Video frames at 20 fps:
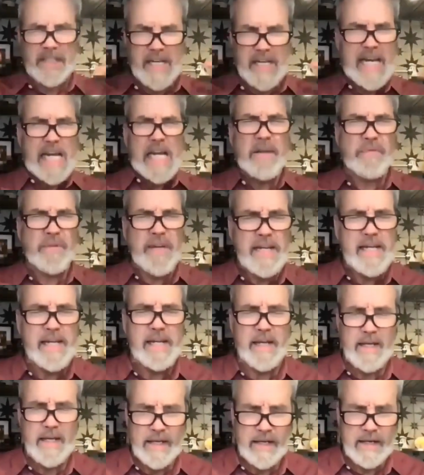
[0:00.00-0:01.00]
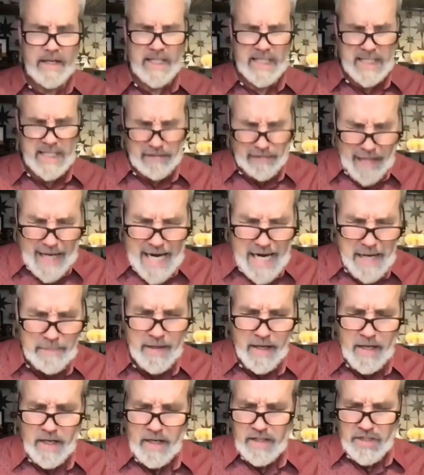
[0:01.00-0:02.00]
TV exclaim,
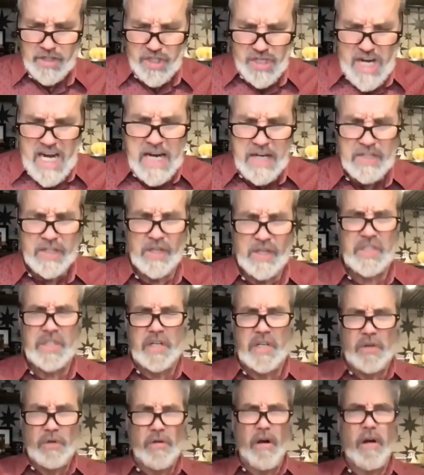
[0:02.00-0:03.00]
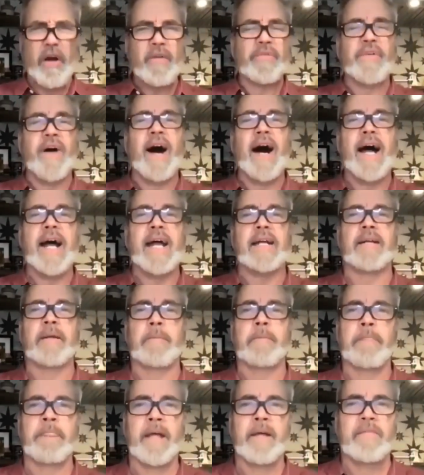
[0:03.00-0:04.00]
Jesus glorified
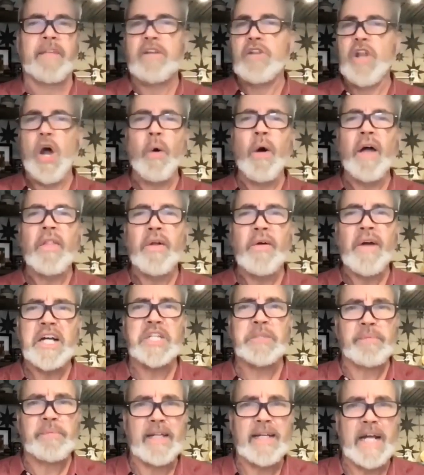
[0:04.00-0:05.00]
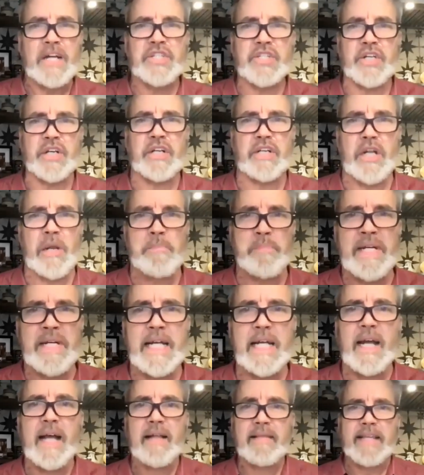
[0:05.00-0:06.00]
that no other explanation could
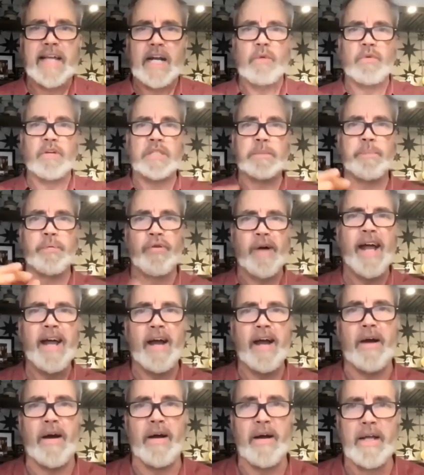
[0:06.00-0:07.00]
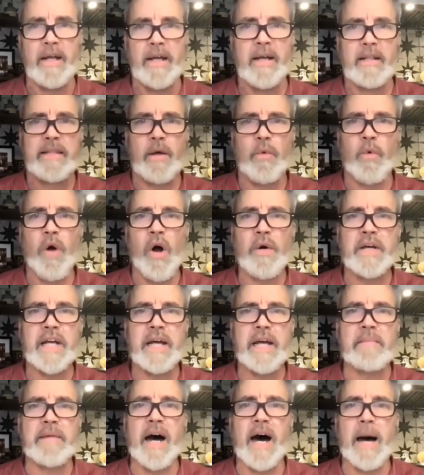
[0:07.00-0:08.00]
be that it was prayer that woke
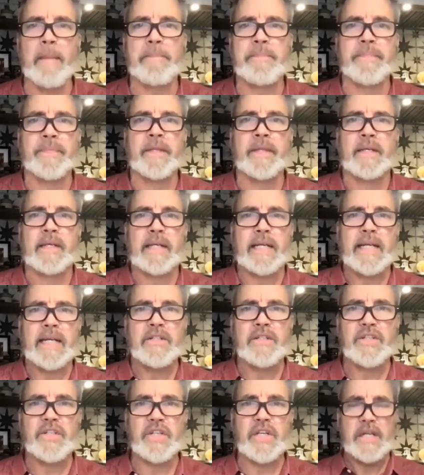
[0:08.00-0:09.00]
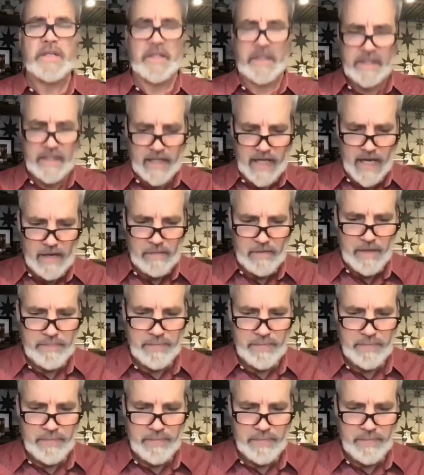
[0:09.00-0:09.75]
him up. In Jesus' name we